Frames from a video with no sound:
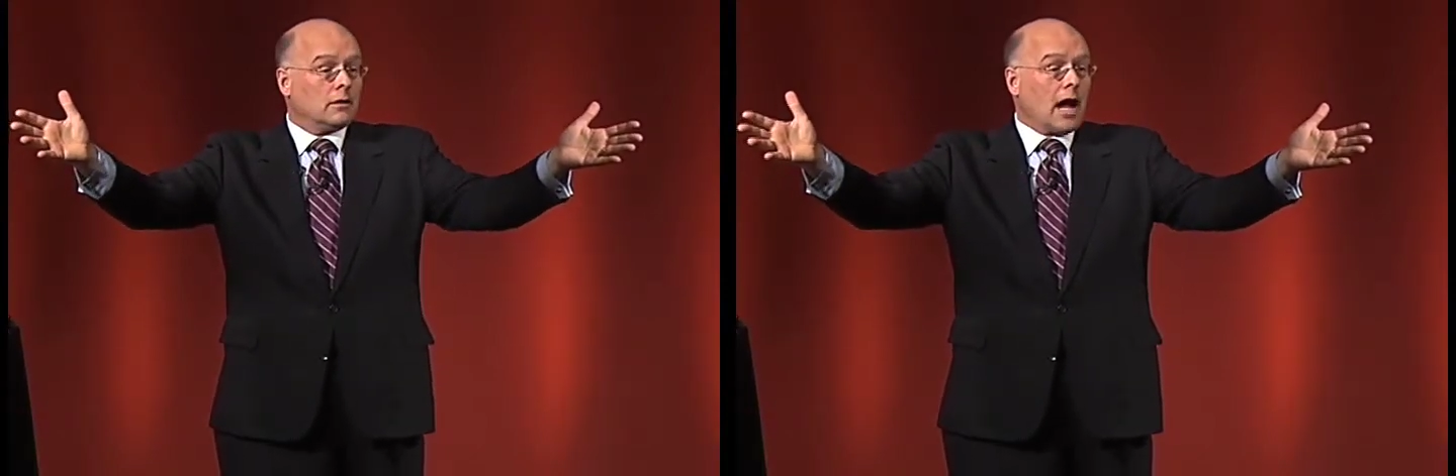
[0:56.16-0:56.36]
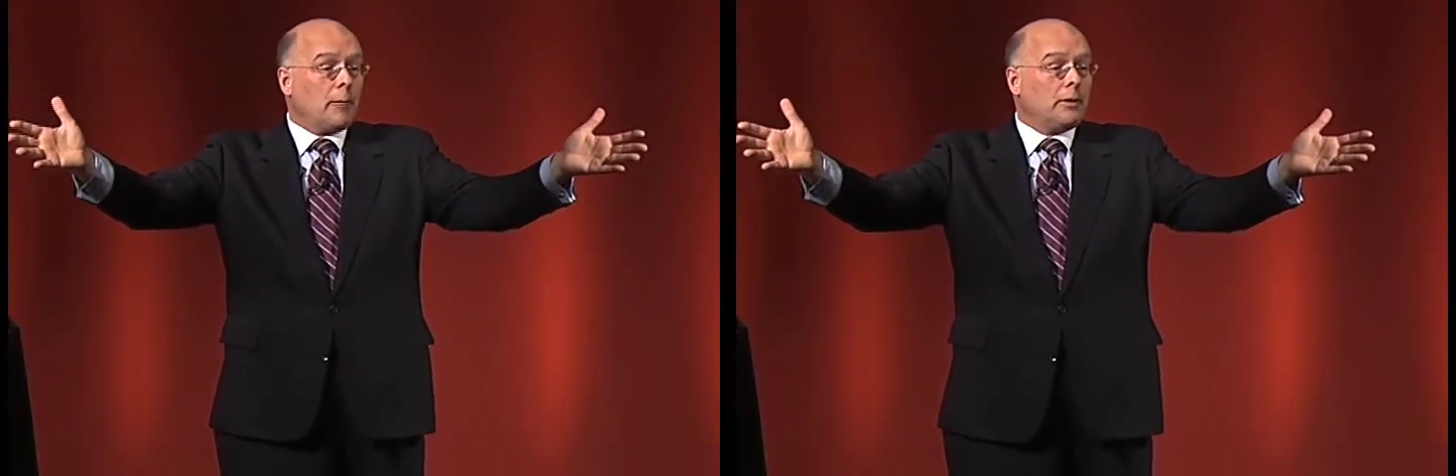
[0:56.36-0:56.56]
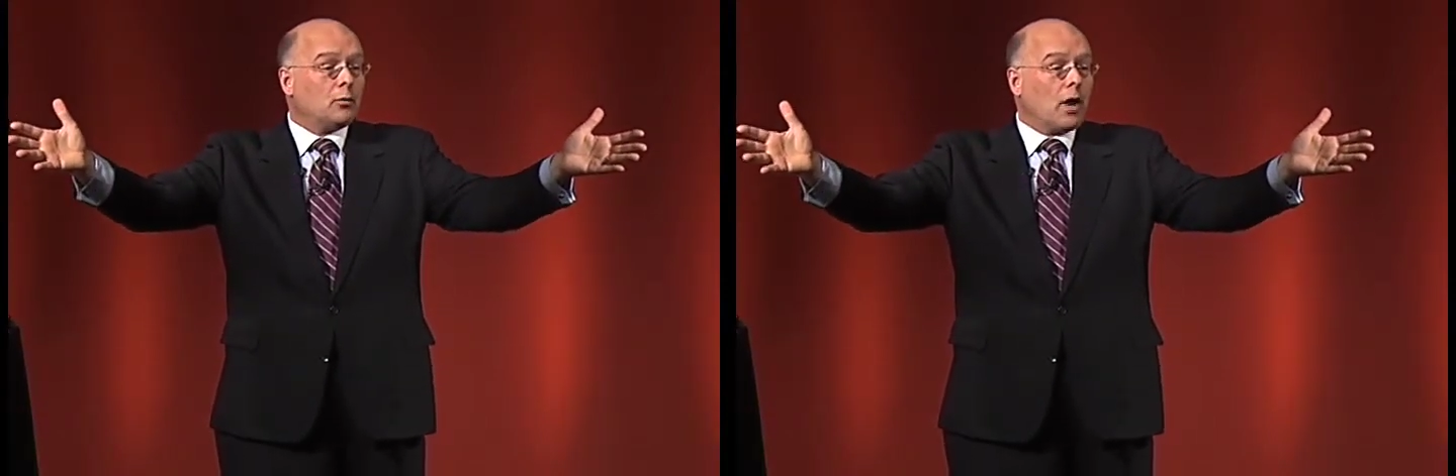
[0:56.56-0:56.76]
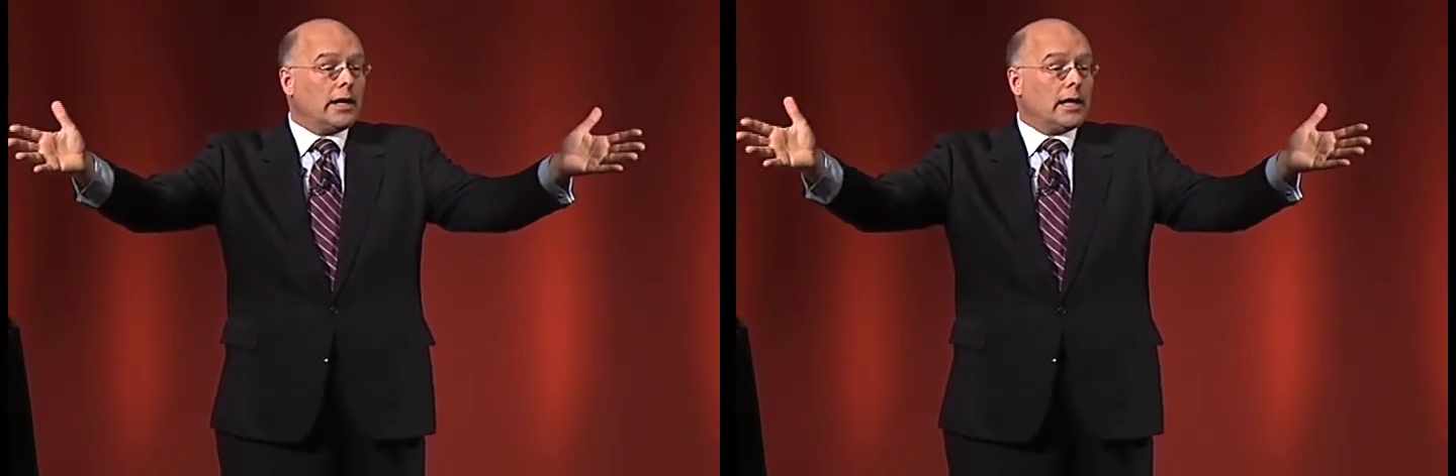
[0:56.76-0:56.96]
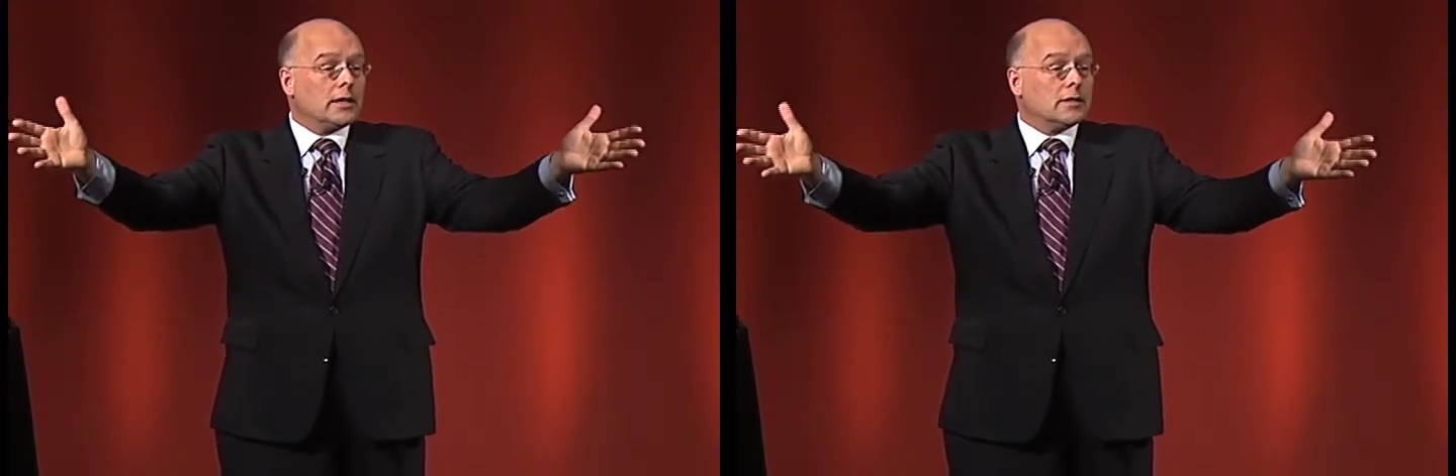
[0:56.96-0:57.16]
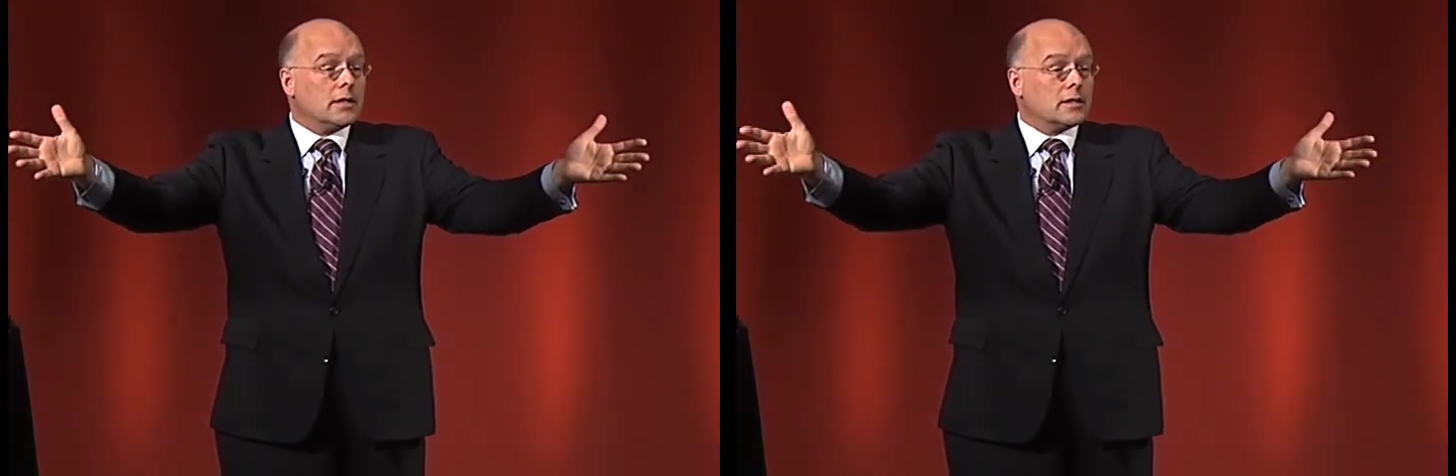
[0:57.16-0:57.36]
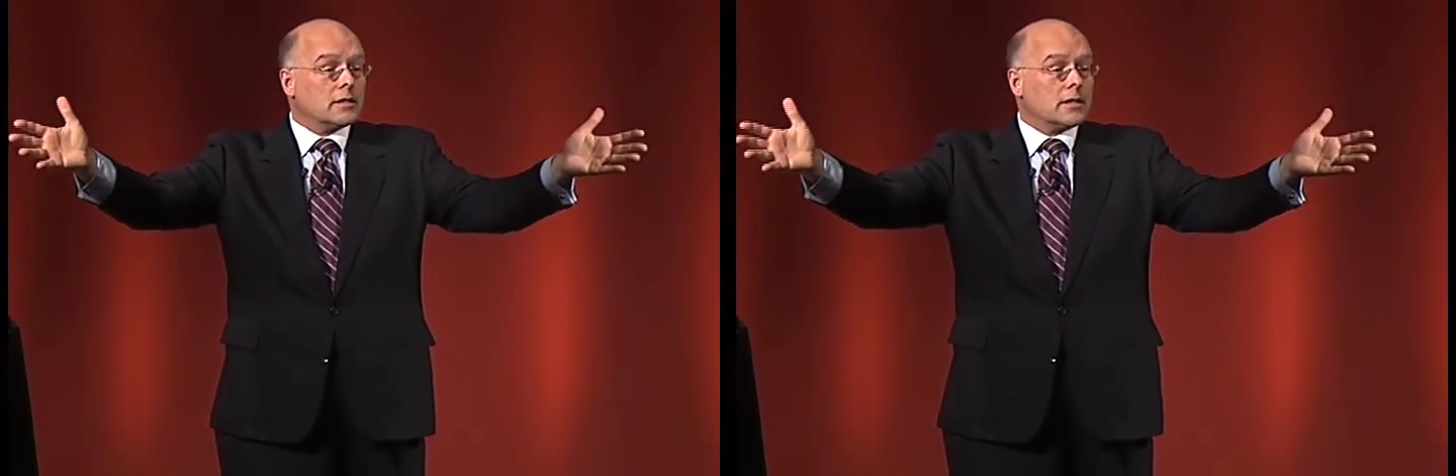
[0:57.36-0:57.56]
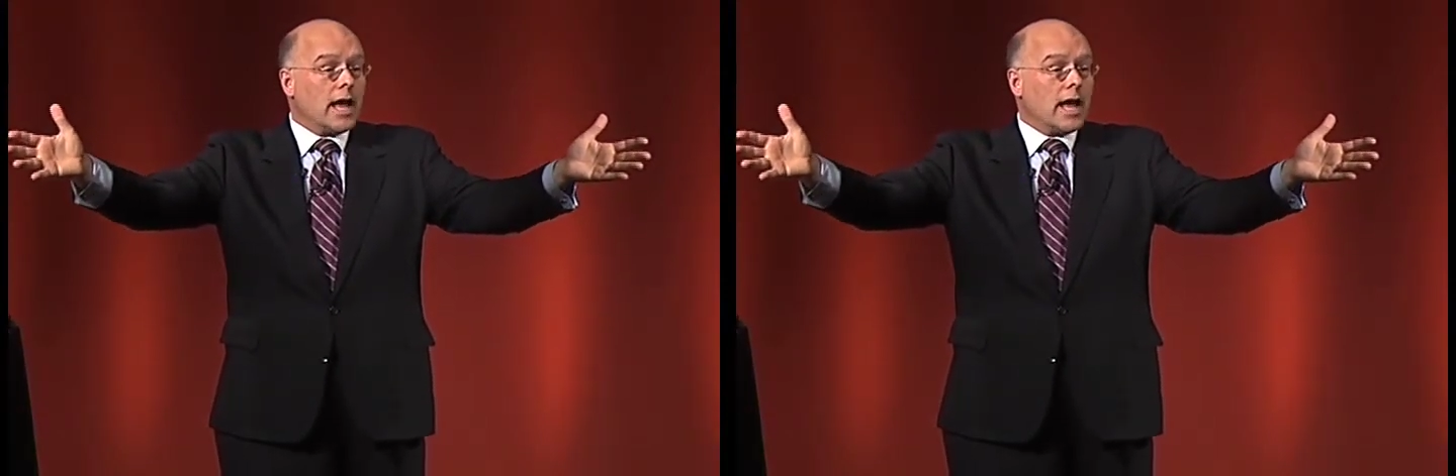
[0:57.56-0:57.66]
Copyright exists